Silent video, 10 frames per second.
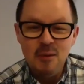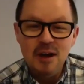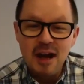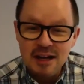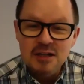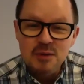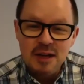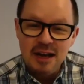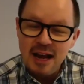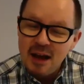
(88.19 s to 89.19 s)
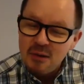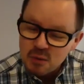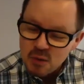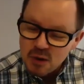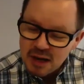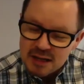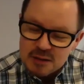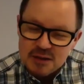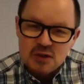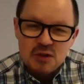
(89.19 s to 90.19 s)
we got into it and how it's working has
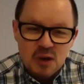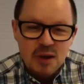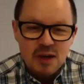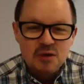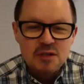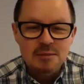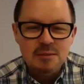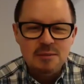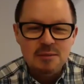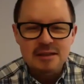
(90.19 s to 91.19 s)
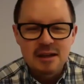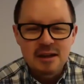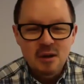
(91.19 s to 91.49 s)
been so interesting because